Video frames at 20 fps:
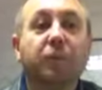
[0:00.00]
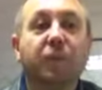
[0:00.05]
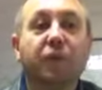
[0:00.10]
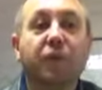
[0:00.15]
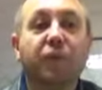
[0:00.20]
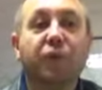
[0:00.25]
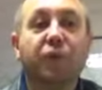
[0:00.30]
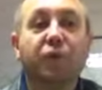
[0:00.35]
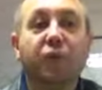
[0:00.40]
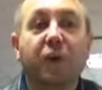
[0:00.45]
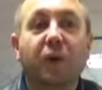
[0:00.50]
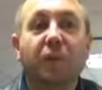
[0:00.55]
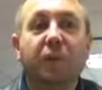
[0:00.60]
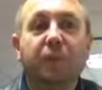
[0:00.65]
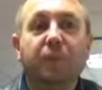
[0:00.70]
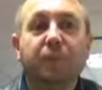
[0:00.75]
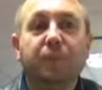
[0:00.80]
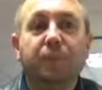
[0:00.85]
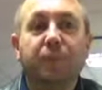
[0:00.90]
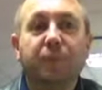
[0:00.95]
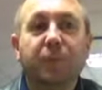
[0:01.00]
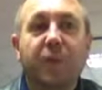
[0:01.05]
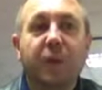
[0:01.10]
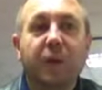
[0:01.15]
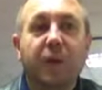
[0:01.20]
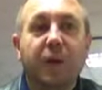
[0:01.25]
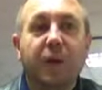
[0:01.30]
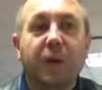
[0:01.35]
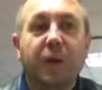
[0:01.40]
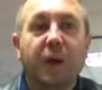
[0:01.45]
the future.
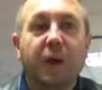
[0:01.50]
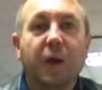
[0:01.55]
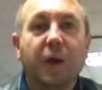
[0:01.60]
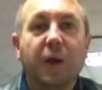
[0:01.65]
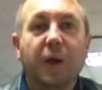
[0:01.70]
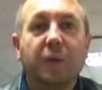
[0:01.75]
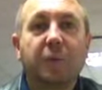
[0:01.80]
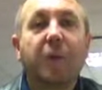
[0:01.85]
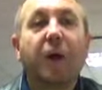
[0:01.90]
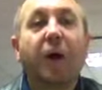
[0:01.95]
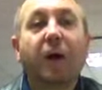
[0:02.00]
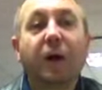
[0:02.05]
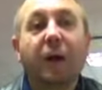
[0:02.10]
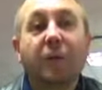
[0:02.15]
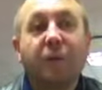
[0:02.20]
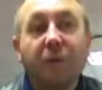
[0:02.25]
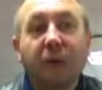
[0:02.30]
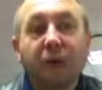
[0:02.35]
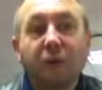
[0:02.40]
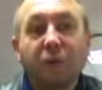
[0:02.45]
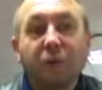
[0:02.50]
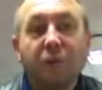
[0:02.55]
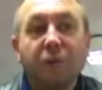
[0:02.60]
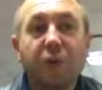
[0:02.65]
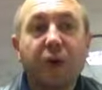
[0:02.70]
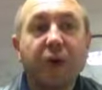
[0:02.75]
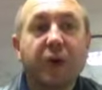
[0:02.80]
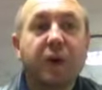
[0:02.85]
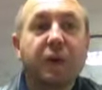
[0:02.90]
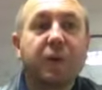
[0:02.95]
Um, I'll come back to
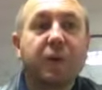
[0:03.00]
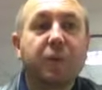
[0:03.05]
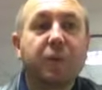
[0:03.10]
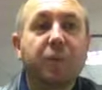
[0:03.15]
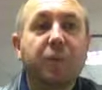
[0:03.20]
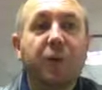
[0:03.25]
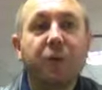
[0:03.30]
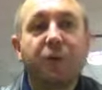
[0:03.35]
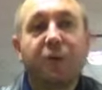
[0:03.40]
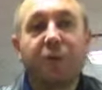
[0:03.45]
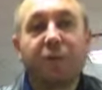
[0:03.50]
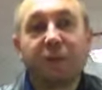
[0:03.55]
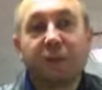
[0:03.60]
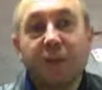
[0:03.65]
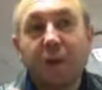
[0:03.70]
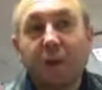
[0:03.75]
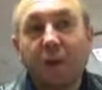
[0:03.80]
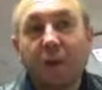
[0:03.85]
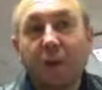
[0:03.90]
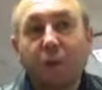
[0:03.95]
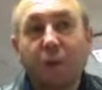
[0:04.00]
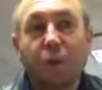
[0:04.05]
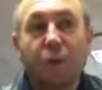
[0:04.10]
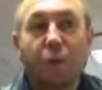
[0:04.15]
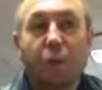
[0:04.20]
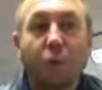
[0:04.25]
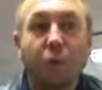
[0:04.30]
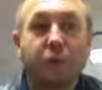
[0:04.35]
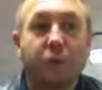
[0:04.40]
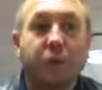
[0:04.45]
you, I either post a video or an
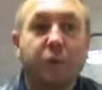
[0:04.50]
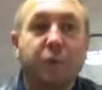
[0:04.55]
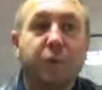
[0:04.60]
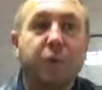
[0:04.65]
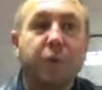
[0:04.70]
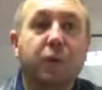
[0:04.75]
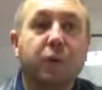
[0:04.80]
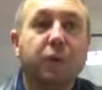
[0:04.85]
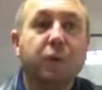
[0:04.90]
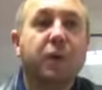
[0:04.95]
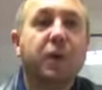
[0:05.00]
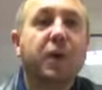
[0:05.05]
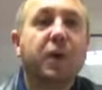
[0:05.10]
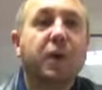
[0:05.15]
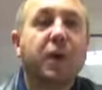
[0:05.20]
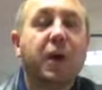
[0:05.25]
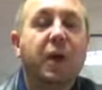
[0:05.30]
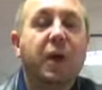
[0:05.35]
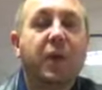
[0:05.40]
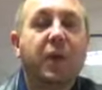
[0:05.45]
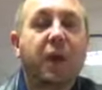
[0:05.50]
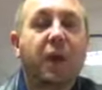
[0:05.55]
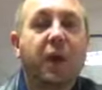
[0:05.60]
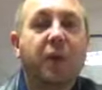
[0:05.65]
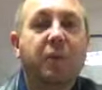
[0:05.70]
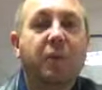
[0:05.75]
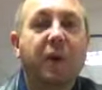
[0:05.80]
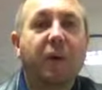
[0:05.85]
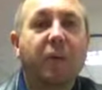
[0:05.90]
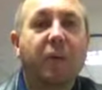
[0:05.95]
Audioboo
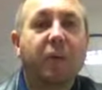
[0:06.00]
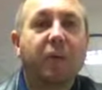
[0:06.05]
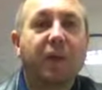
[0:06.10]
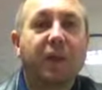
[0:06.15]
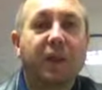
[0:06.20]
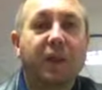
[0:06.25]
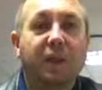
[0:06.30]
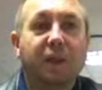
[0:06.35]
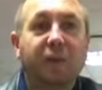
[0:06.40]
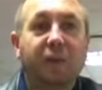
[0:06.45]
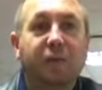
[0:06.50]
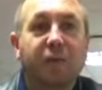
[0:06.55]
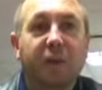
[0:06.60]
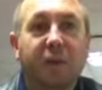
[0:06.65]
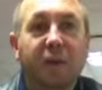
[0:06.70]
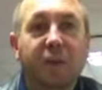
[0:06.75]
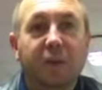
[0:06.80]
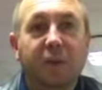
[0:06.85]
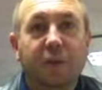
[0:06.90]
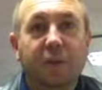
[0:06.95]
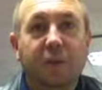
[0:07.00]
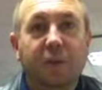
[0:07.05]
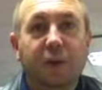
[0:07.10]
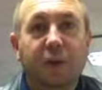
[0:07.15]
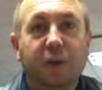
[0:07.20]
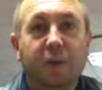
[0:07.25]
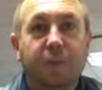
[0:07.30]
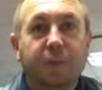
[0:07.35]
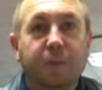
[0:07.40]
about what the latest findings are.